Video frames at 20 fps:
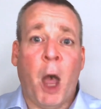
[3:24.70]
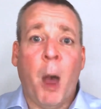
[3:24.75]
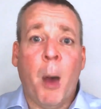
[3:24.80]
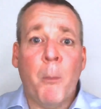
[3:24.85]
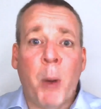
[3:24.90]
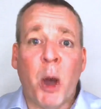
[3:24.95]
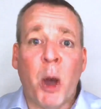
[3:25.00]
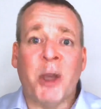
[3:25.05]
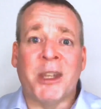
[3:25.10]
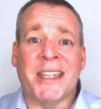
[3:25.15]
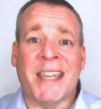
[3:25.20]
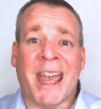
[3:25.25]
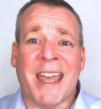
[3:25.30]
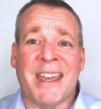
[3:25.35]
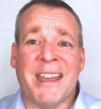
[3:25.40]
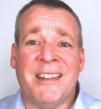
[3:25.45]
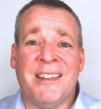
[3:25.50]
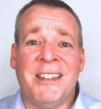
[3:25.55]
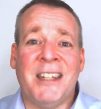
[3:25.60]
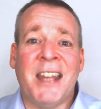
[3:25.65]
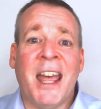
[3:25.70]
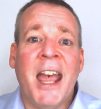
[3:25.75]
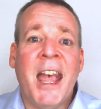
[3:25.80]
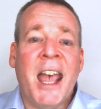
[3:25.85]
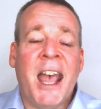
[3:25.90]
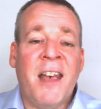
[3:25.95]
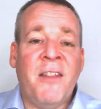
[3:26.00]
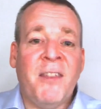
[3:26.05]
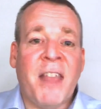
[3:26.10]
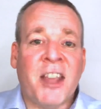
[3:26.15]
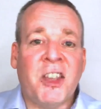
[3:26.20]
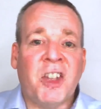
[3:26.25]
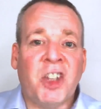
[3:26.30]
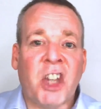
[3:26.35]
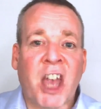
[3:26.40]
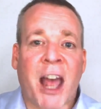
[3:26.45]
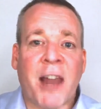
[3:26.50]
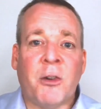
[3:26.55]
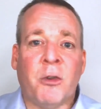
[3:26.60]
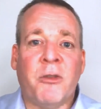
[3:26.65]
per second in their
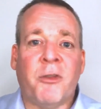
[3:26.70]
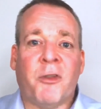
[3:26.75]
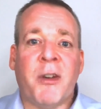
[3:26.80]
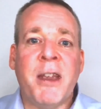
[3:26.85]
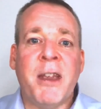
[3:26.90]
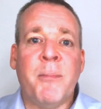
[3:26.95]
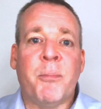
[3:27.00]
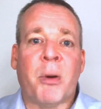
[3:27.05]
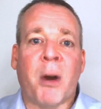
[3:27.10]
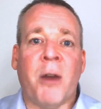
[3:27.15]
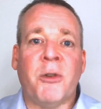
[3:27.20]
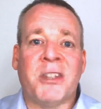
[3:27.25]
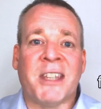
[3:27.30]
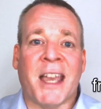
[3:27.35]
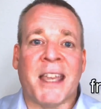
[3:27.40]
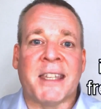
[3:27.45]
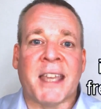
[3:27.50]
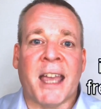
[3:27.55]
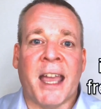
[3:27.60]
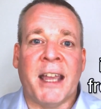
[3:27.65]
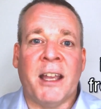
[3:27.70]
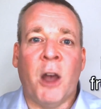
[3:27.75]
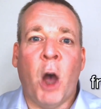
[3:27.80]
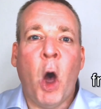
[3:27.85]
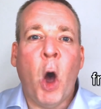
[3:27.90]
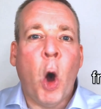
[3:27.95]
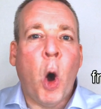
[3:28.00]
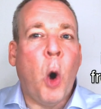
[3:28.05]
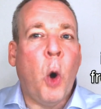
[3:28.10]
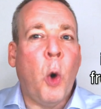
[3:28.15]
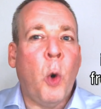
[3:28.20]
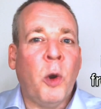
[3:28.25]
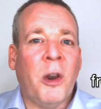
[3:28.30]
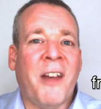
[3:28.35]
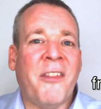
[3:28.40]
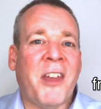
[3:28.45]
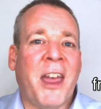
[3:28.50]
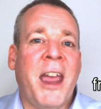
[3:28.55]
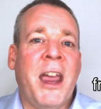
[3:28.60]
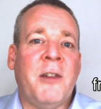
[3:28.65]
channel-free processing. All
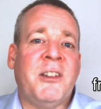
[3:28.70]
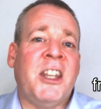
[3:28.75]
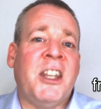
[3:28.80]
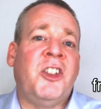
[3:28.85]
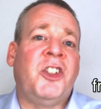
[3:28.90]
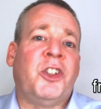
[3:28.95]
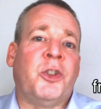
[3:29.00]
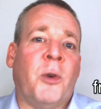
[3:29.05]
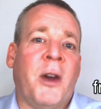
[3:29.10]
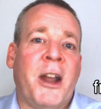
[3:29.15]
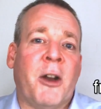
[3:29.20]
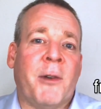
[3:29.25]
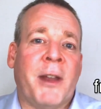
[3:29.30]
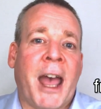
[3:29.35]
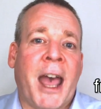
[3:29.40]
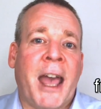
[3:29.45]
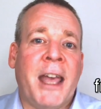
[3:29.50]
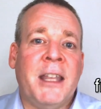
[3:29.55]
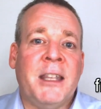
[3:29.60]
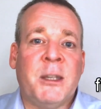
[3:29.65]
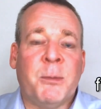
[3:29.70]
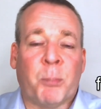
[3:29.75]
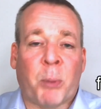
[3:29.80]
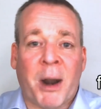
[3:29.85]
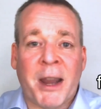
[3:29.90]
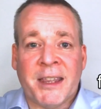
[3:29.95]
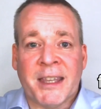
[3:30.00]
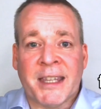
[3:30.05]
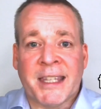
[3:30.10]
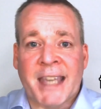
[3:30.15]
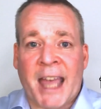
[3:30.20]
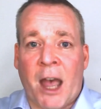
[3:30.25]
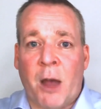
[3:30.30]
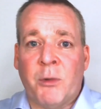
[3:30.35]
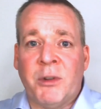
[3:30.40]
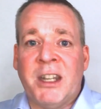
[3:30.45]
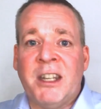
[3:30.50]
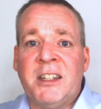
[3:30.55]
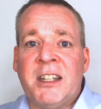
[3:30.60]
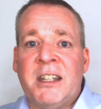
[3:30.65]
other digital hearing aids break the
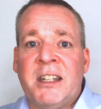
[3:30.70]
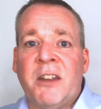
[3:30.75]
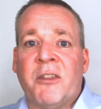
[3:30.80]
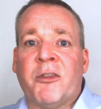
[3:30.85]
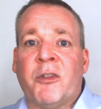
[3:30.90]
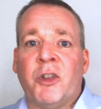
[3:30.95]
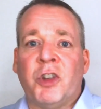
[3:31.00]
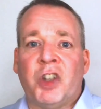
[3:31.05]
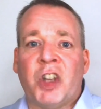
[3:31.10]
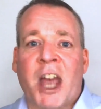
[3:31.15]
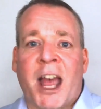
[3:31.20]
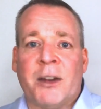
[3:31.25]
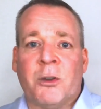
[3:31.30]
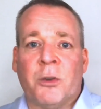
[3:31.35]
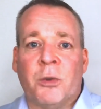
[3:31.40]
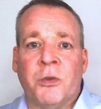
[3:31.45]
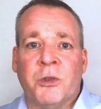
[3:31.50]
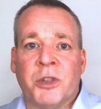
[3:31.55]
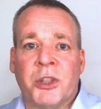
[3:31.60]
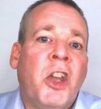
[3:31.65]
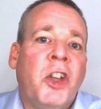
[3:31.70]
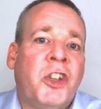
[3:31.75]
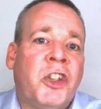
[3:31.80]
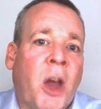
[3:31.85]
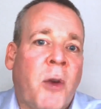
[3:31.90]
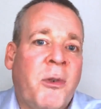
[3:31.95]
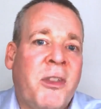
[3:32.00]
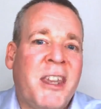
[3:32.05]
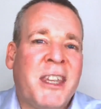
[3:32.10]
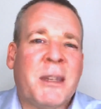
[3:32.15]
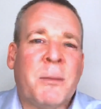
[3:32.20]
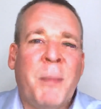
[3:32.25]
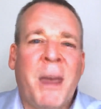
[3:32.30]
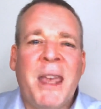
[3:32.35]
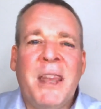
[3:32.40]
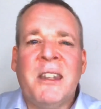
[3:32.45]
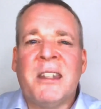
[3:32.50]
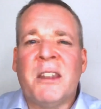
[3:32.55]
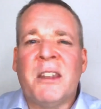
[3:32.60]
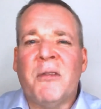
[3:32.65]
sound into different channels. So this
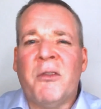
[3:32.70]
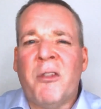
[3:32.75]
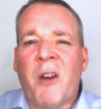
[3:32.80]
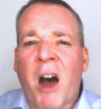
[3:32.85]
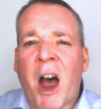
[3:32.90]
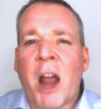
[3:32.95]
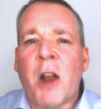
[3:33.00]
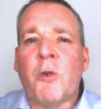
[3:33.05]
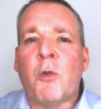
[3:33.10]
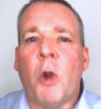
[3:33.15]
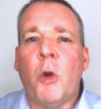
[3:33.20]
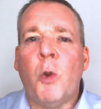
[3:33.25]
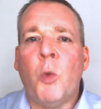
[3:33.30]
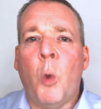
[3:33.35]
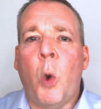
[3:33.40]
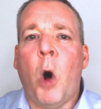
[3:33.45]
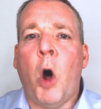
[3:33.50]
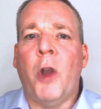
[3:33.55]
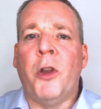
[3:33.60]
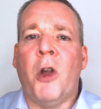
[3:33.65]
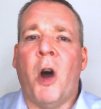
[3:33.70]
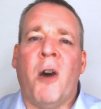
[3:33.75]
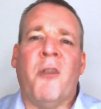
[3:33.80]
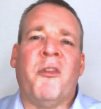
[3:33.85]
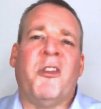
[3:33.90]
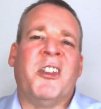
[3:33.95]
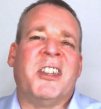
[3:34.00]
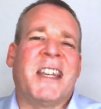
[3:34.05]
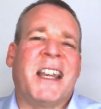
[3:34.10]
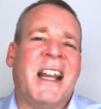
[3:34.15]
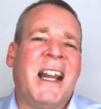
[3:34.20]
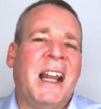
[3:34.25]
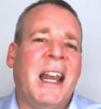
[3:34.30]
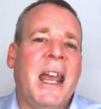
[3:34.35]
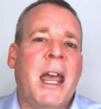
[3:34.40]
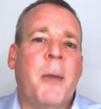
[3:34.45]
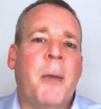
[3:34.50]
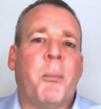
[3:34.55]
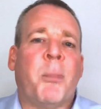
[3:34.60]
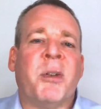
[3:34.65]
means the Viron 1 offers
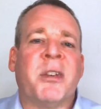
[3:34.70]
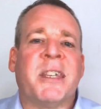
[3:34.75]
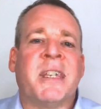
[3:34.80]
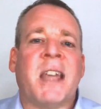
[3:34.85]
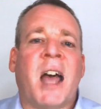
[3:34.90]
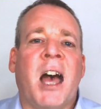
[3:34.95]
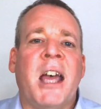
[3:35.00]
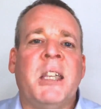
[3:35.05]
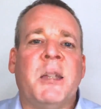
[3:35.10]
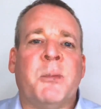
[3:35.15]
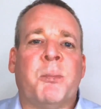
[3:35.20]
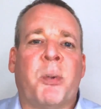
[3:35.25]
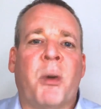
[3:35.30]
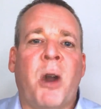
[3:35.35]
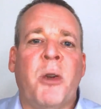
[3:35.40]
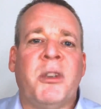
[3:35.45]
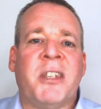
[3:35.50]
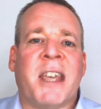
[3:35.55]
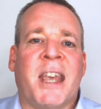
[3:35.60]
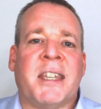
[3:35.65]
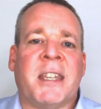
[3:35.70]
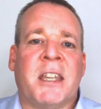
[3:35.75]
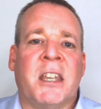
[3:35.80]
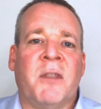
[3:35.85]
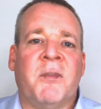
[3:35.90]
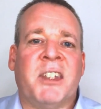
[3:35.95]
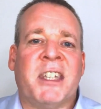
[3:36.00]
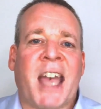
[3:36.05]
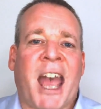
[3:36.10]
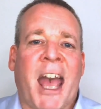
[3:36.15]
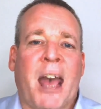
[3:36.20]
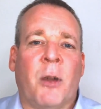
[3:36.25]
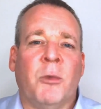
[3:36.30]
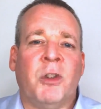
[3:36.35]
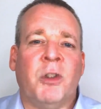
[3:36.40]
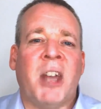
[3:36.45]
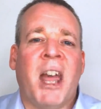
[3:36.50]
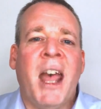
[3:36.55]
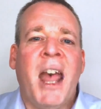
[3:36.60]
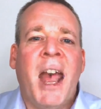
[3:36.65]
clear, precise processing of
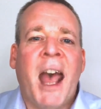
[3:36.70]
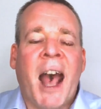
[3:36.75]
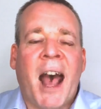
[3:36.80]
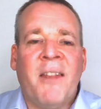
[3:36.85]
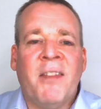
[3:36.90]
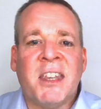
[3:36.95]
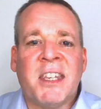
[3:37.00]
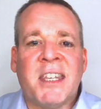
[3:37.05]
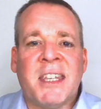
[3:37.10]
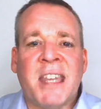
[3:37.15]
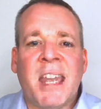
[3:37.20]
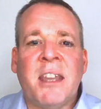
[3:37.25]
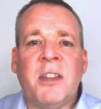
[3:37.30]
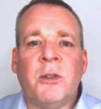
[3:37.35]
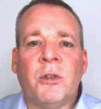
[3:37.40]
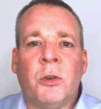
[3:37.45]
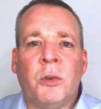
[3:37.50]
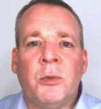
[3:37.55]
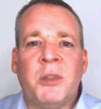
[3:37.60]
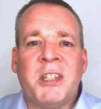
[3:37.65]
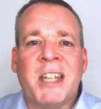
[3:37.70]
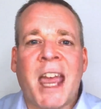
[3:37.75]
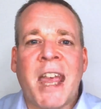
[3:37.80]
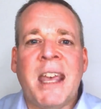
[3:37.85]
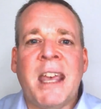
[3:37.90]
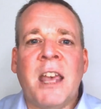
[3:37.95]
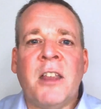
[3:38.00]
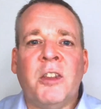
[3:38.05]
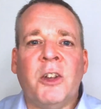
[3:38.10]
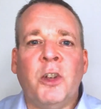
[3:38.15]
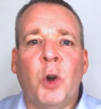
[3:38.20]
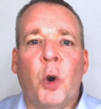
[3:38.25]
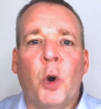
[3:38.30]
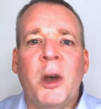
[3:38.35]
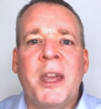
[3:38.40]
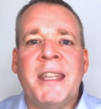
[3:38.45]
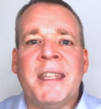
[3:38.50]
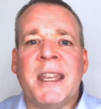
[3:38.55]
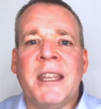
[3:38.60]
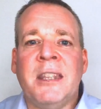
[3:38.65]
sound and the signal taking the
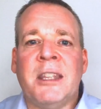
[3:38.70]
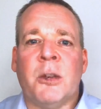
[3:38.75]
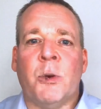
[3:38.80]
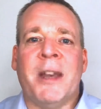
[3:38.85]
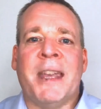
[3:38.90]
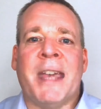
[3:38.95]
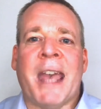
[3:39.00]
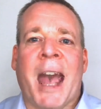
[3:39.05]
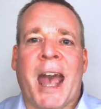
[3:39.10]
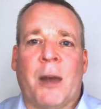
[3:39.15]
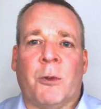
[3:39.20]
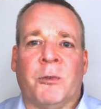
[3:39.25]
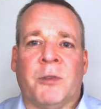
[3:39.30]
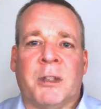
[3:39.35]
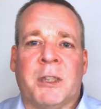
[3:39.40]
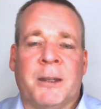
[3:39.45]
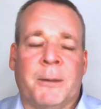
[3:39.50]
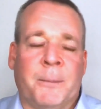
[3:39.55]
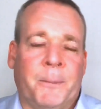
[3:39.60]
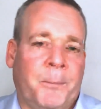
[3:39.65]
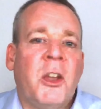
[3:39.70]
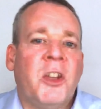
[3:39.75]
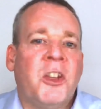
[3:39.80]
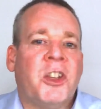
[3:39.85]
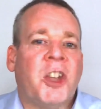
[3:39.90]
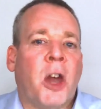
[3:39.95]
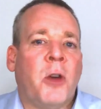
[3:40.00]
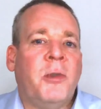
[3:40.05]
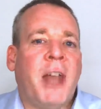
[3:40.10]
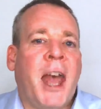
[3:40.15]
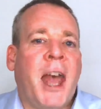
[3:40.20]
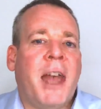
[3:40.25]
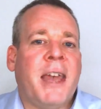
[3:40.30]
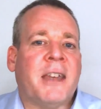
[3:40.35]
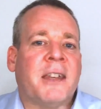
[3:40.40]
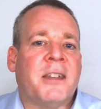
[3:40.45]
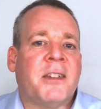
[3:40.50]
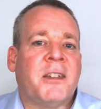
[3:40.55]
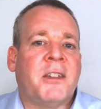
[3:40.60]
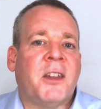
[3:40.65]
noise into account. So
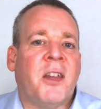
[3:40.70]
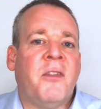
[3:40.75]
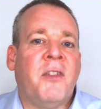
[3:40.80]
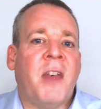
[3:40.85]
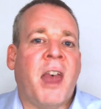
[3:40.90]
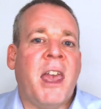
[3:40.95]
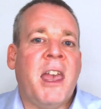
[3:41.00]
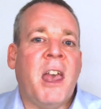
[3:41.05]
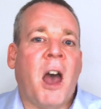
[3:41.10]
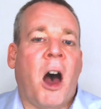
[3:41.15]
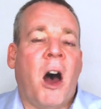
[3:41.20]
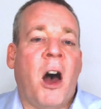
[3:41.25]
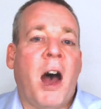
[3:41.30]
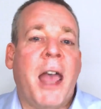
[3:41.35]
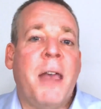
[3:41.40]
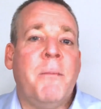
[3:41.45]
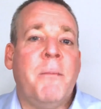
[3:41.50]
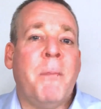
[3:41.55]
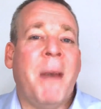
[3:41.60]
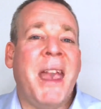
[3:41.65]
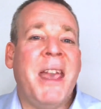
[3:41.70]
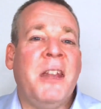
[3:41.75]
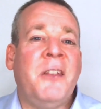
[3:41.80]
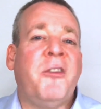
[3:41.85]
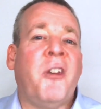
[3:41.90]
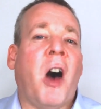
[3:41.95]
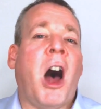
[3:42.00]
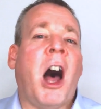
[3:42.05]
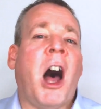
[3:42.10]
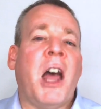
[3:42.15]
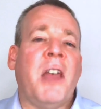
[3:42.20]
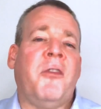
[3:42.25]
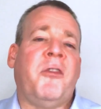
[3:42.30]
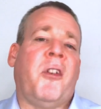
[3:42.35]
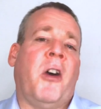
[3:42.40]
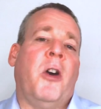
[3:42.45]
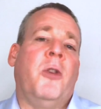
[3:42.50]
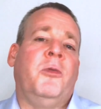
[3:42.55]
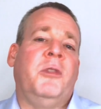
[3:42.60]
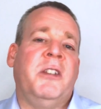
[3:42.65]
next, they are a made for
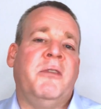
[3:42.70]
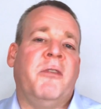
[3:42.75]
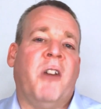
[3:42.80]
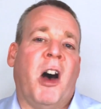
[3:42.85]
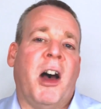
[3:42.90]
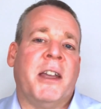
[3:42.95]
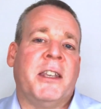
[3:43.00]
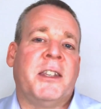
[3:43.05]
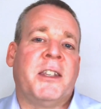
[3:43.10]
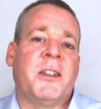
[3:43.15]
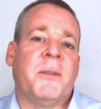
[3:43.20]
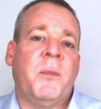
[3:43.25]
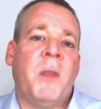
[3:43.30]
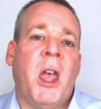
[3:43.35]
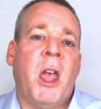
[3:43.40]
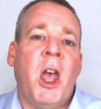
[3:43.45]
iPhone device.